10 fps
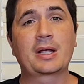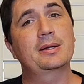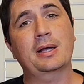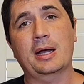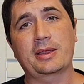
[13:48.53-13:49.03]

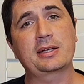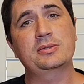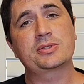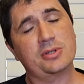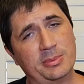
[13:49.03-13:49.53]
I thank you
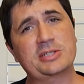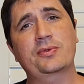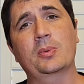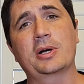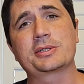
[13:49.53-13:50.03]
so much for
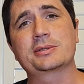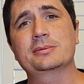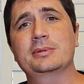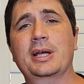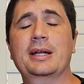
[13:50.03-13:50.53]
watching,
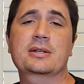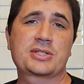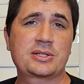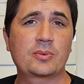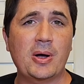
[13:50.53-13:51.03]
and I'll see
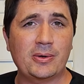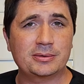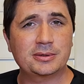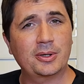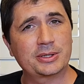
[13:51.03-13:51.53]
you
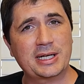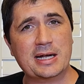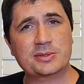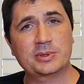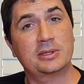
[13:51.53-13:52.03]
all on the
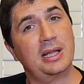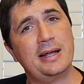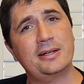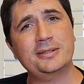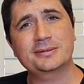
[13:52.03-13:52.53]
next one. Later!